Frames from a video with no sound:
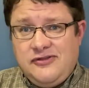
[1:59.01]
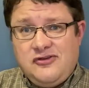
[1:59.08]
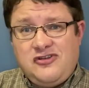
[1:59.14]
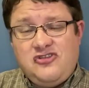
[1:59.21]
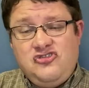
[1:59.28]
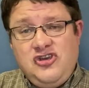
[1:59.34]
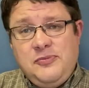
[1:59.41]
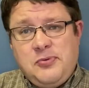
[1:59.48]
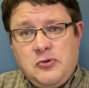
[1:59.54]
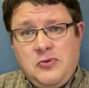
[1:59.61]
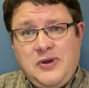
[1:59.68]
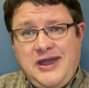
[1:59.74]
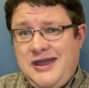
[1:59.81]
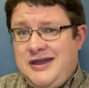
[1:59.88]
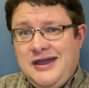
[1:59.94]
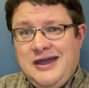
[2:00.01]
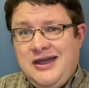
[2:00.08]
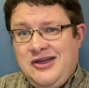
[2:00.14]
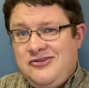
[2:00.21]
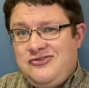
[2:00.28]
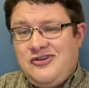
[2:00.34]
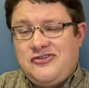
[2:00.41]
There's a cheaper way
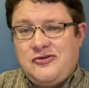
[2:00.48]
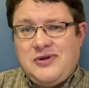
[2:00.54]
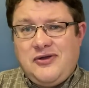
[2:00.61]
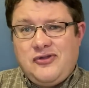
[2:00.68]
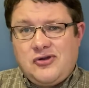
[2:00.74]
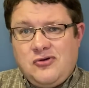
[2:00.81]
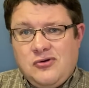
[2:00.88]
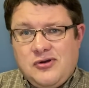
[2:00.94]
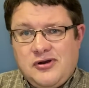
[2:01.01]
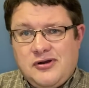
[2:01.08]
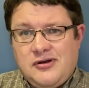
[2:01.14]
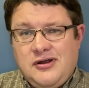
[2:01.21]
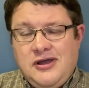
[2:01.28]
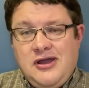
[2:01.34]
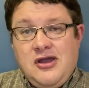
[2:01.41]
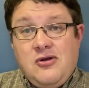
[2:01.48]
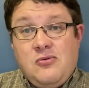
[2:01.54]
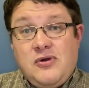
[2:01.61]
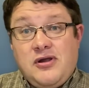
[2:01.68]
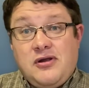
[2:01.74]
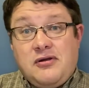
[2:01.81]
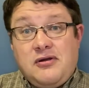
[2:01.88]
just around the corner
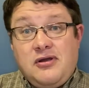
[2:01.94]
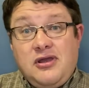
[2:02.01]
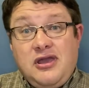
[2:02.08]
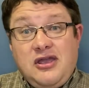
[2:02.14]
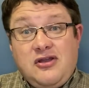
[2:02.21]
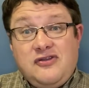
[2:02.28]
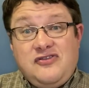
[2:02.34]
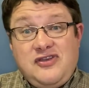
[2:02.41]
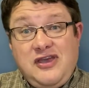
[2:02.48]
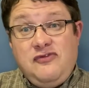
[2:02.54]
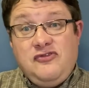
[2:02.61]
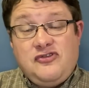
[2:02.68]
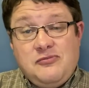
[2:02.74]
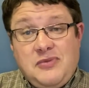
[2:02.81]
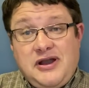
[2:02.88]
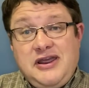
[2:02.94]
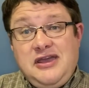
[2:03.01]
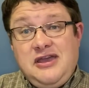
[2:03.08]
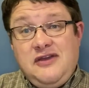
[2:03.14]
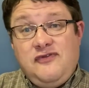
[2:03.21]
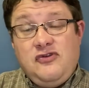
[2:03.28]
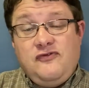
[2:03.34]
where it could save you some money
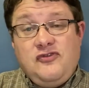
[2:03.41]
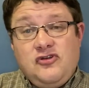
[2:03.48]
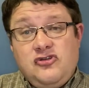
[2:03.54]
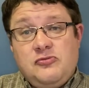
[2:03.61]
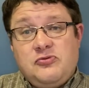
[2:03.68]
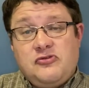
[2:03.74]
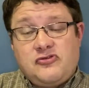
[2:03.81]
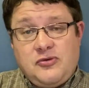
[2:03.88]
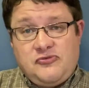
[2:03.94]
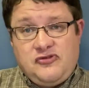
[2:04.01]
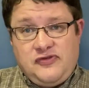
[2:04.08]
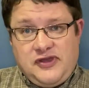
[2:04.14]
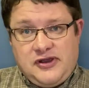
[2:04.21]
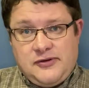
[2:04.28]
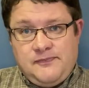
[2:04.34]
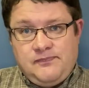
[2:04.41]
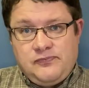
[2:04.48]
if you filled your prescription there.